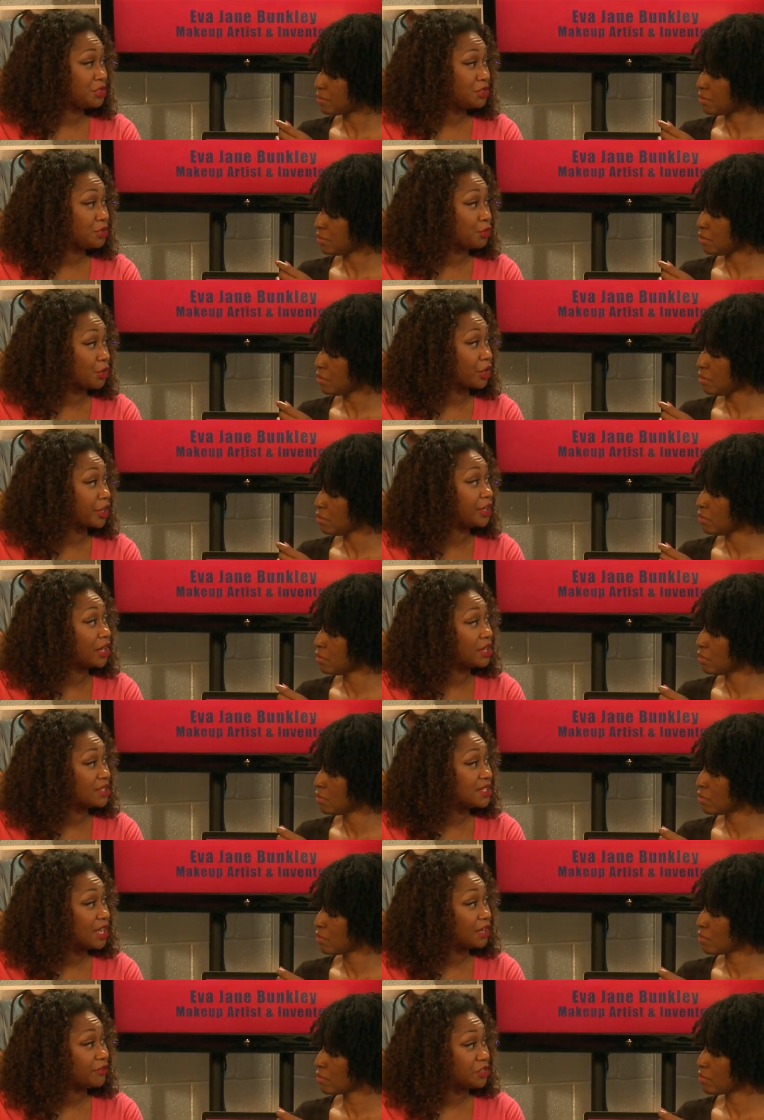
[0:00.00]
Speaker 1: too, working on
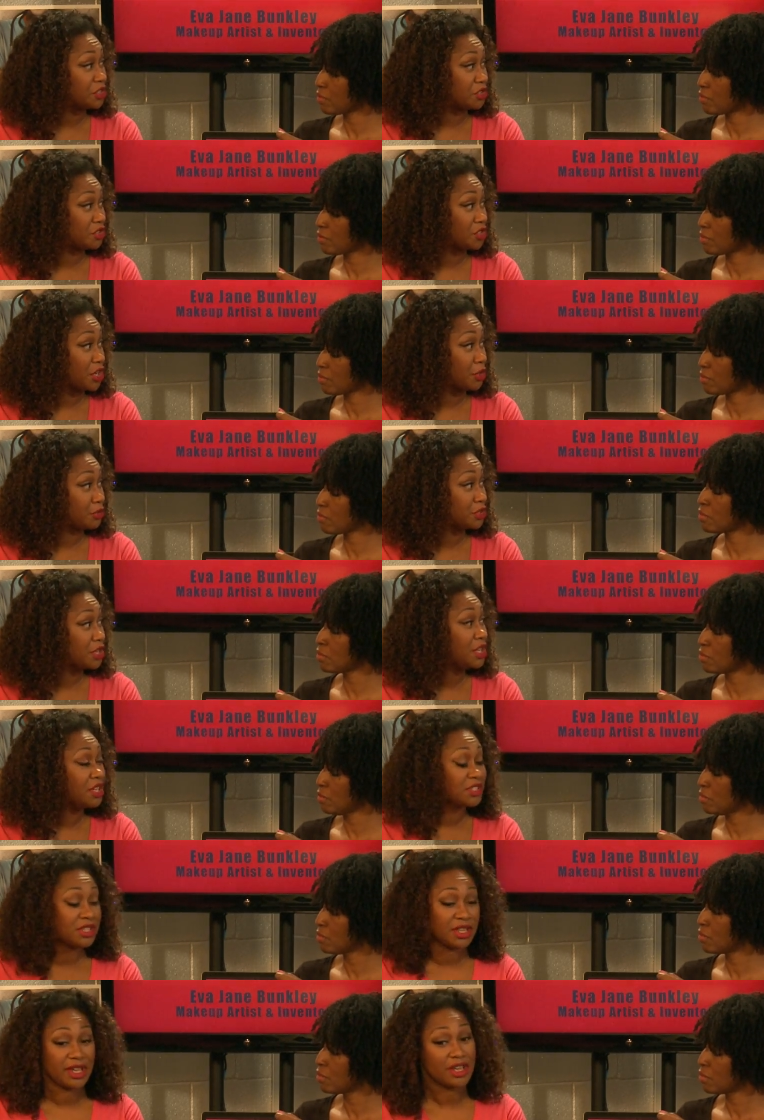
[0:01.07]
television shows. Mm-hmm.
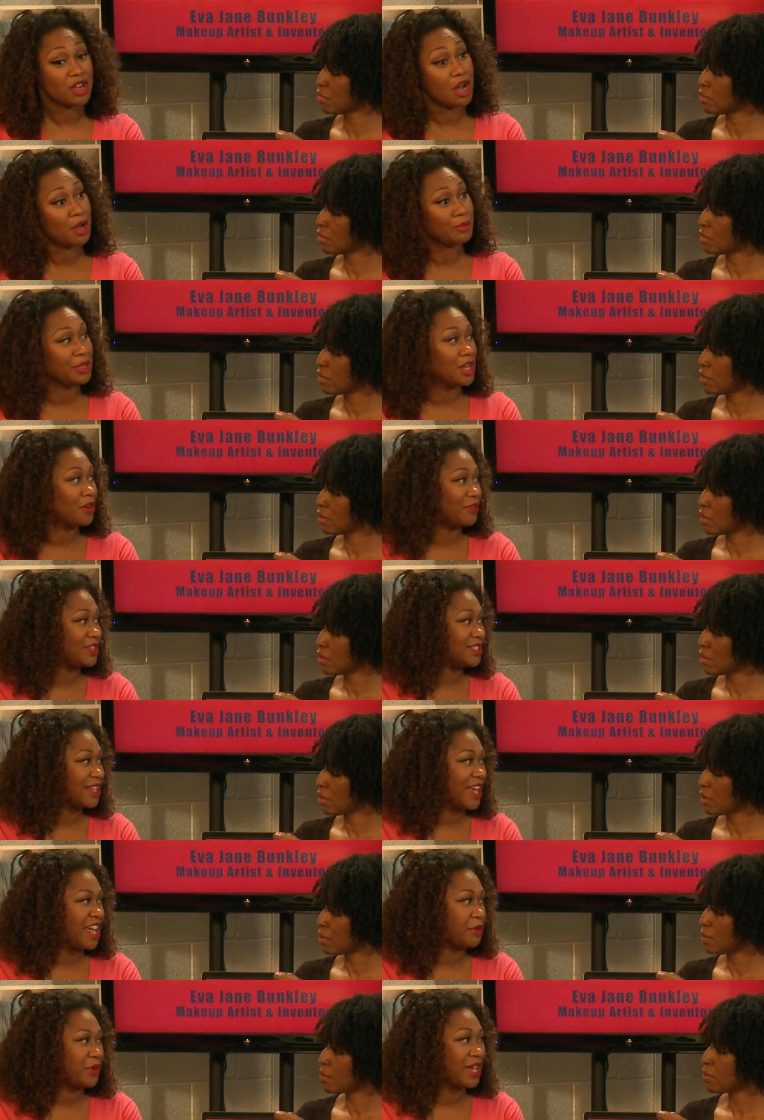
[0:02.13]
So they'd call me over and say,
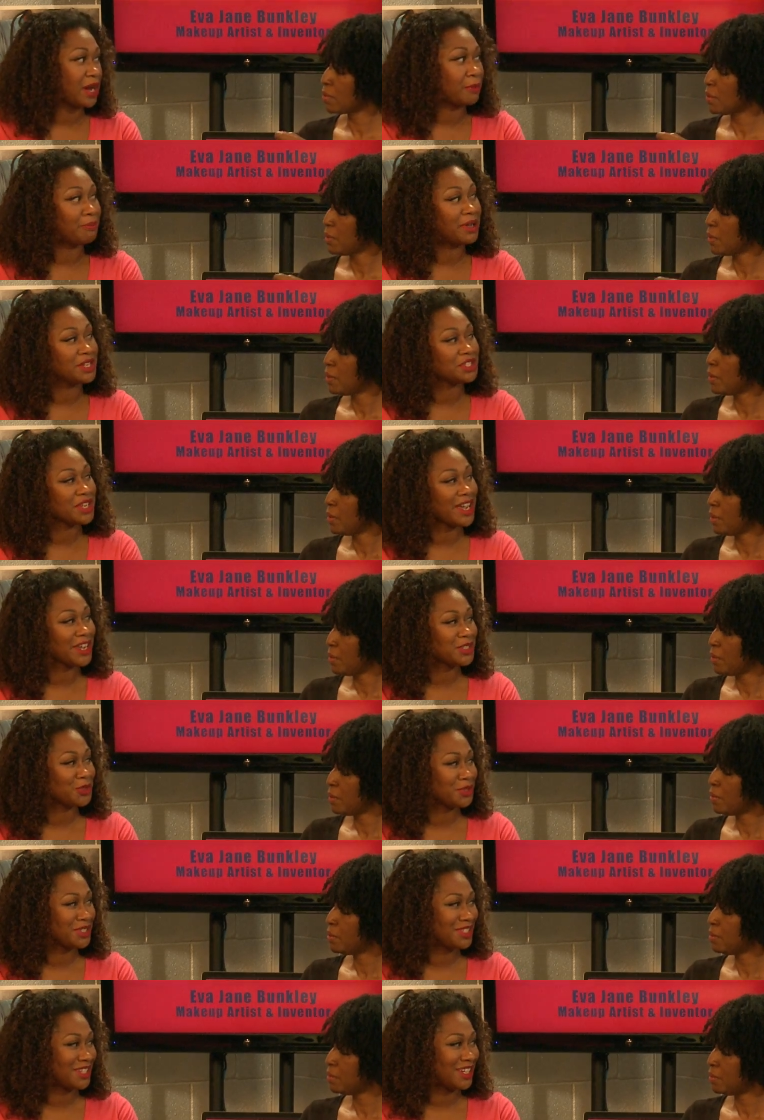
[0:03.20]
hey, we got a bunch of
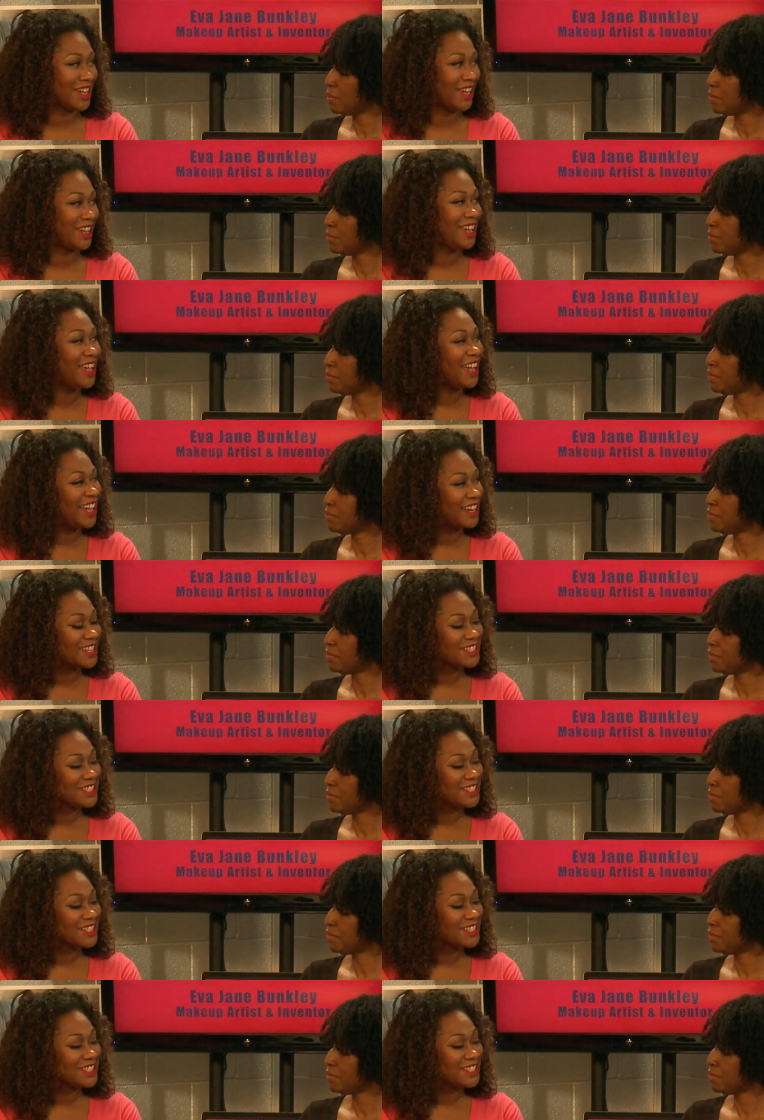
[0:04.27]
extras today, and I